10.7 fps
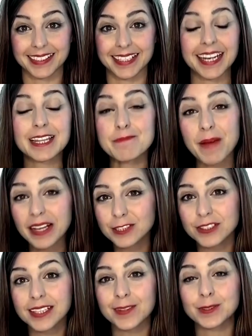getting the best
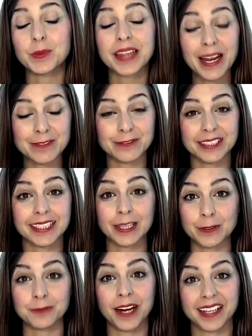results without risking
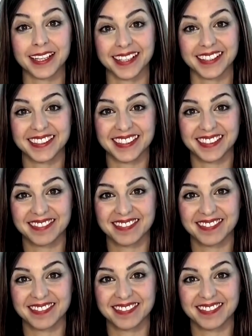your rankings.